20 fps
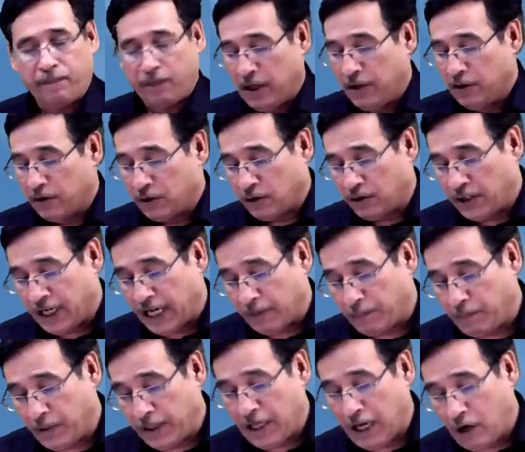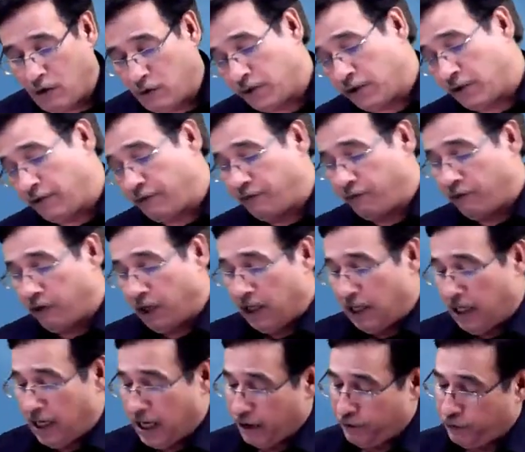So that means out of
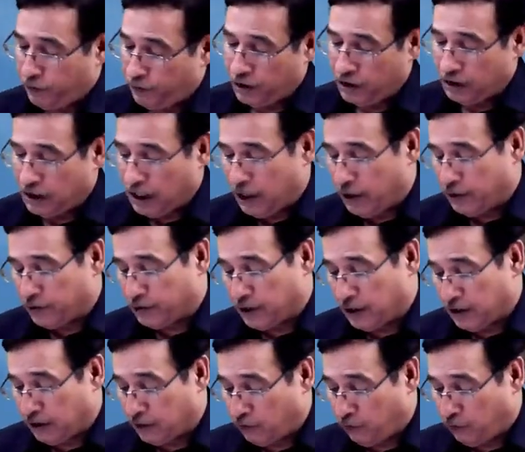1,50,000,